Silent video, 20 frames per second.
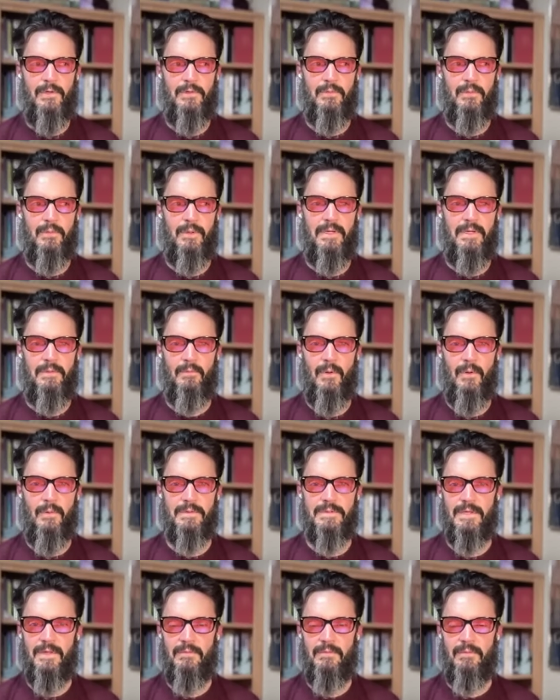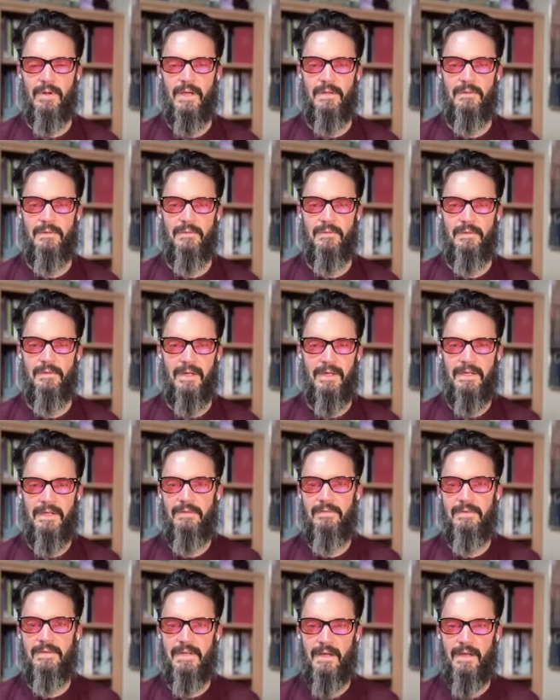between what was a threat and
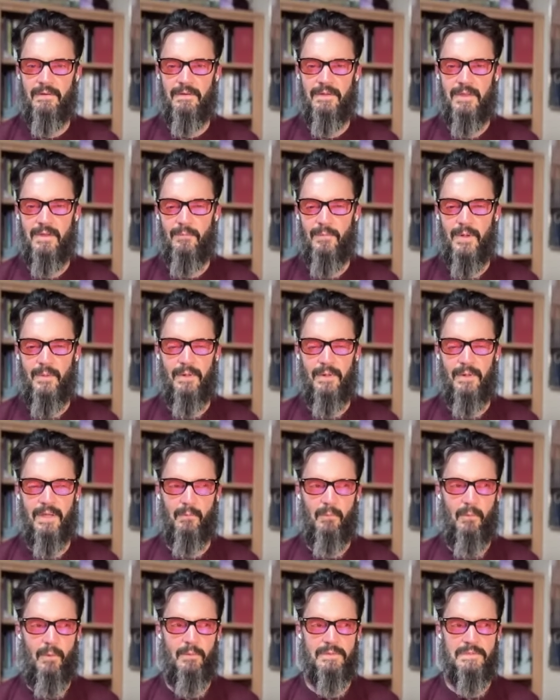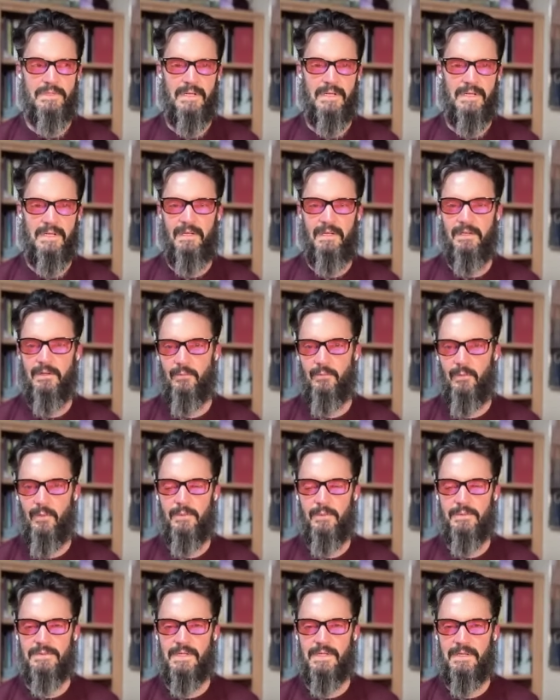like even down to the amoeba, like what was going to kill it
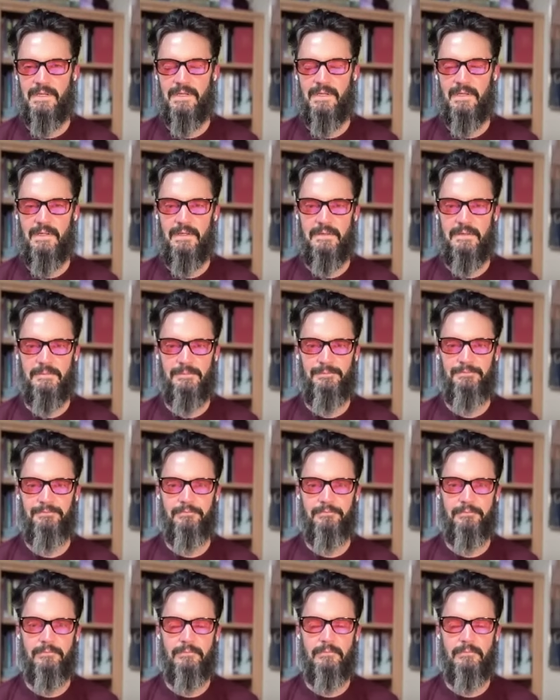and what wasn't going to kill it.